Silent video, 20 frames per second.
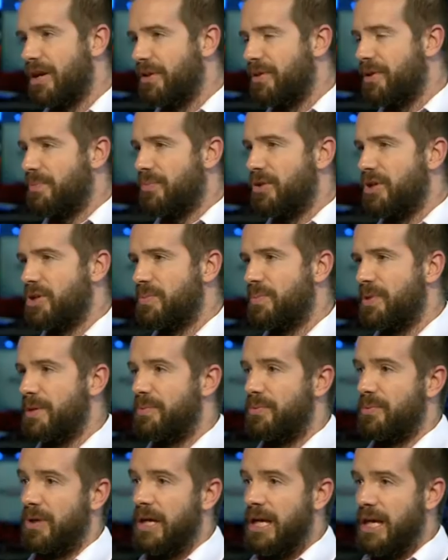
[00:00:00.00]
I think British
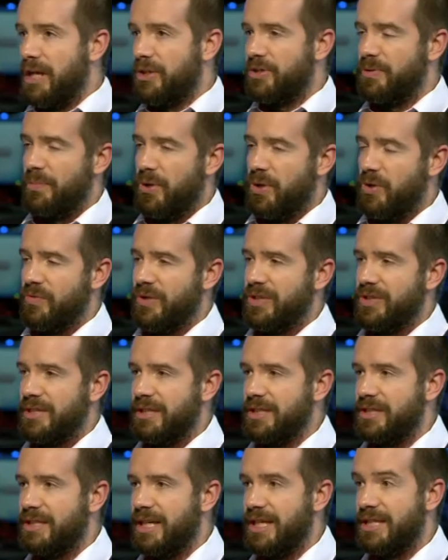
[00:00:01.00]
people, there's a poll recently
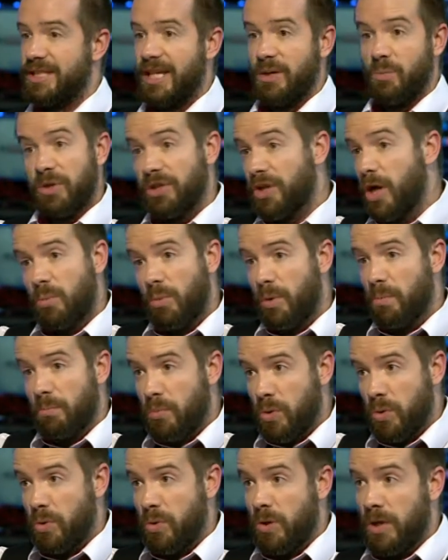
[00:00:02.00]
today saying we don't want
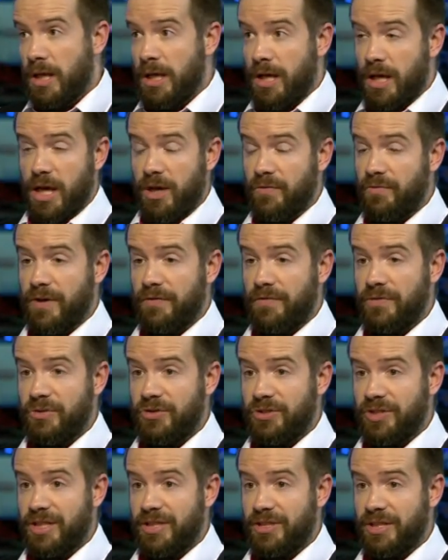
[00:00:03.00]
more uh,
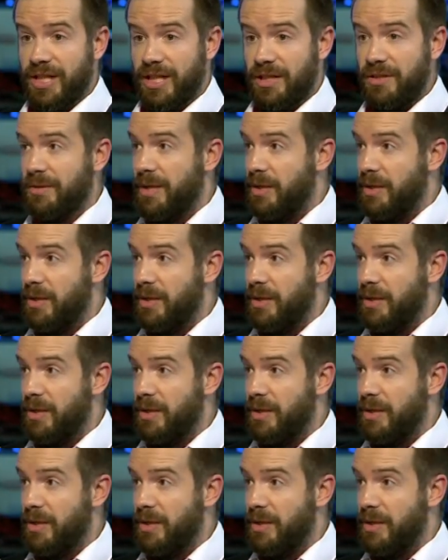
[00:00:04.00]
refugees in.